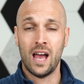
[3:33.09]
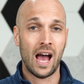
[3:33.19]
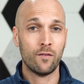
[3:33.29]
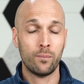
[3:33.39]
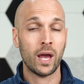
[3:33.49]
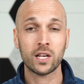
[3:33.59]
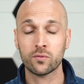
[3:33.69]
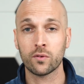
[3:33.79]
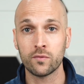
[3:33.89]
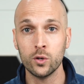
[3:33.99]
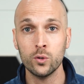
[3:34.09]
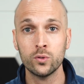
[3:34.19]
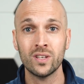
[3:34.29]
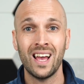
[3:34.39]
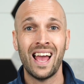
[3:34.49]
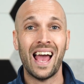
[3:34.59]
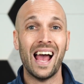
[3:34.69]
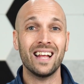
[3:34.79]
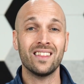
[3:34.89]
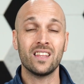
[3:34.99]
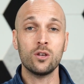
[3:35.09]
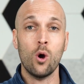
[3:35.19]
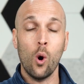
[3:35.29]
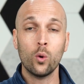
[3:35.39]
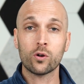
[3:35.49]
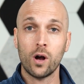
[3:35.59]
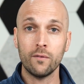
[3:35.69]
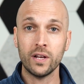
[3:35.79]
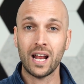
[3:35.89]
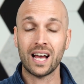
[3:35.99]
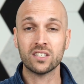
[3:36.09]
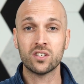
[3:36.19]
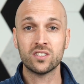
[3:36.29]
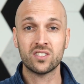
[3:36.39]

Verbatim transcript: have past reviews, and the owner of it has